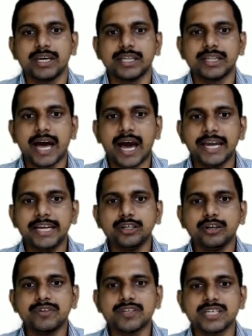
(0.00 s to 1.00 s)
The height
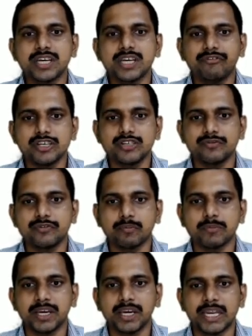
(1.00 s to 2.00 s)
of the surface from
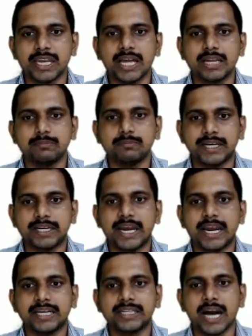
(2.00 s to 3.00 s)
the canal bed
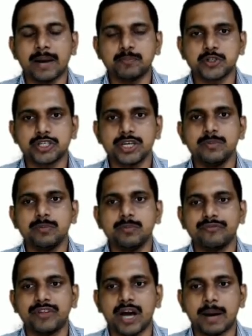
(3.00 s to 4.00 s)
at the upstream
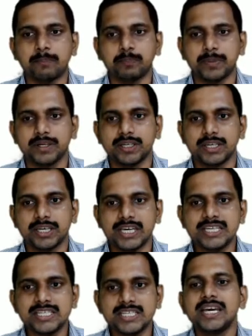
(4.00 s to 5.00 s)
of the hump
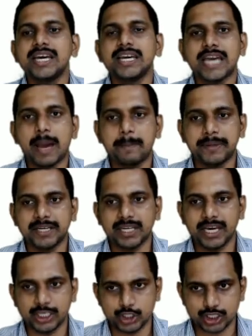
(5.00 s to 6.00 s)
is capital
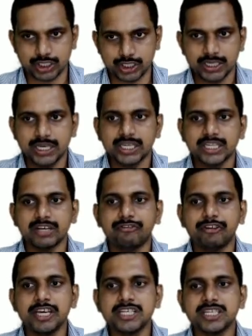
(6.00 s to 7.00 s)
H the
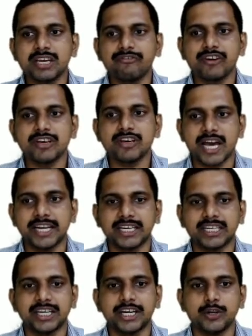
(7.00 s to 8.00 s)
free surface
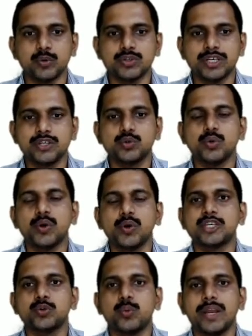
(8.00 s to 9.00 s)
height reduces to
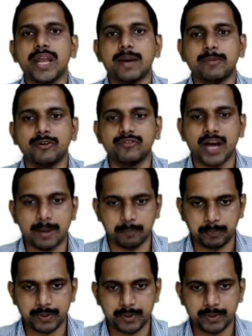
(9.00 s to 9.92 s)
h1 above the hump.